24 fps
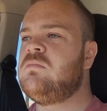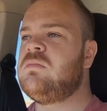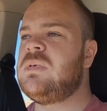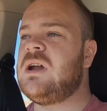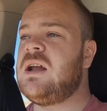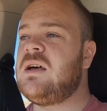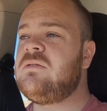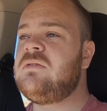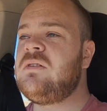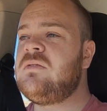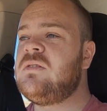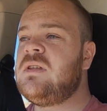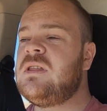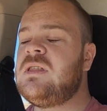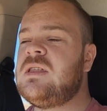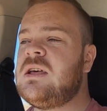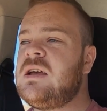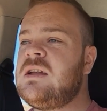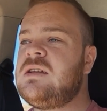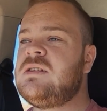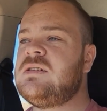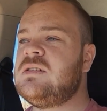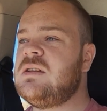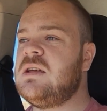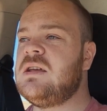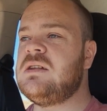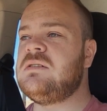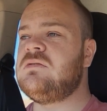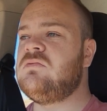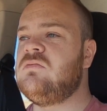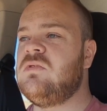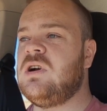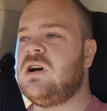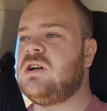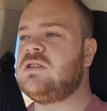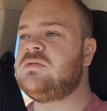But other than that, it
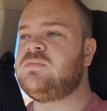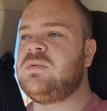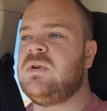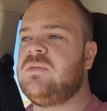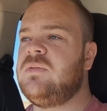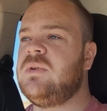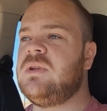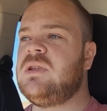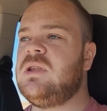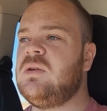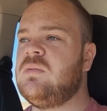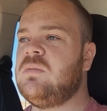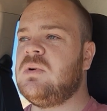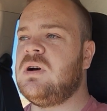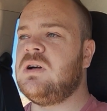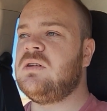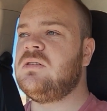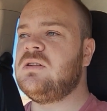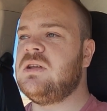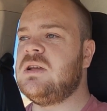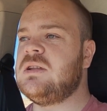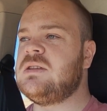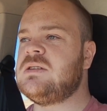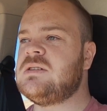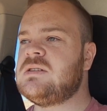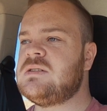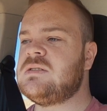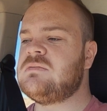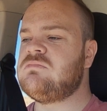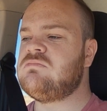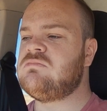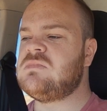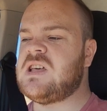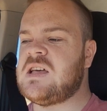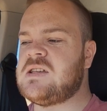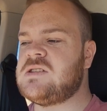rides perfectly well.
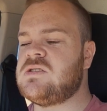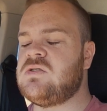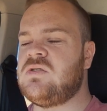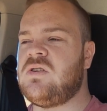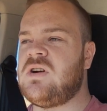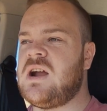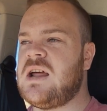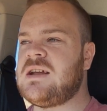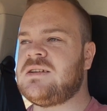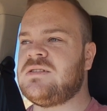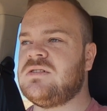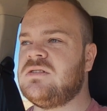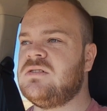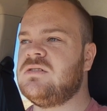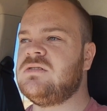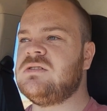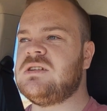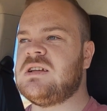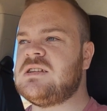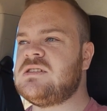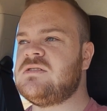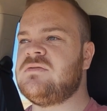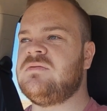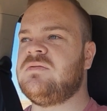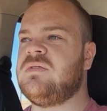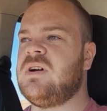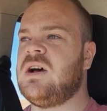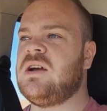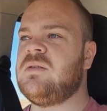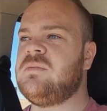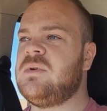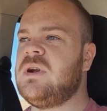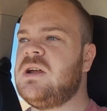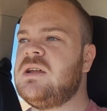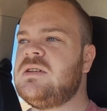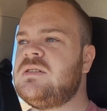It doesn't rattle, doesn't
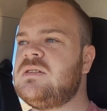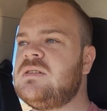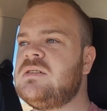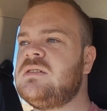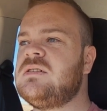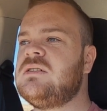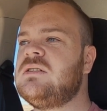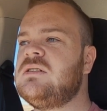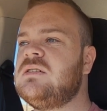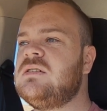vibrate.